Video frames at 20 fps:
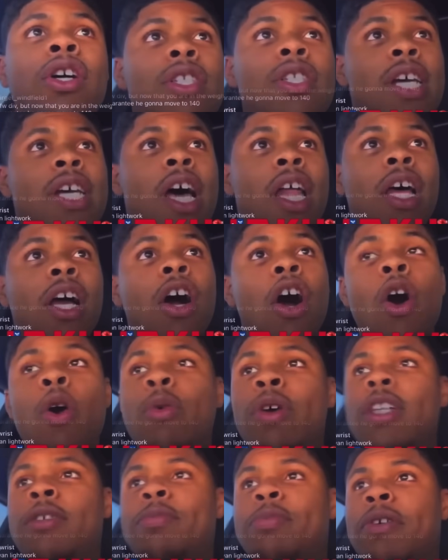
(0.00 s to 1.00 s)
Real
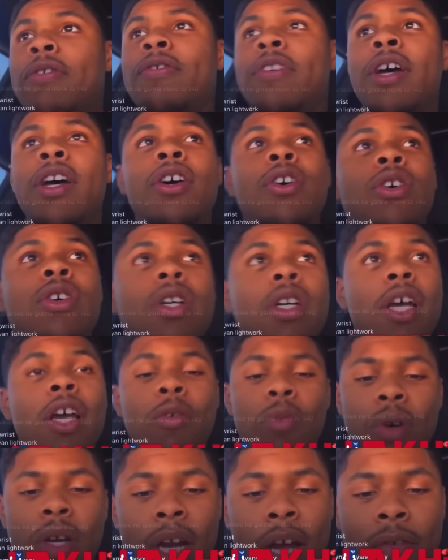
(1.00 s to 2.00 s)
talent always prevails
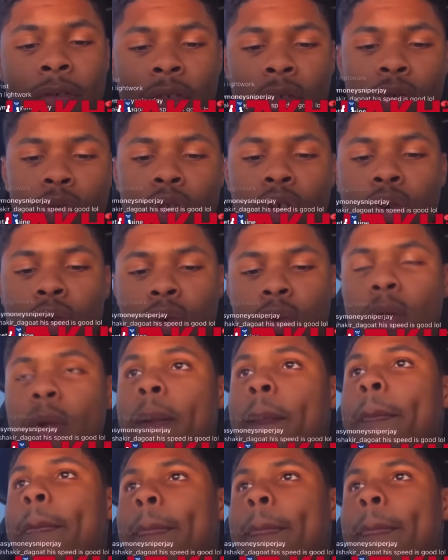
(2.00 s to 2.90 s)
in whatever you do.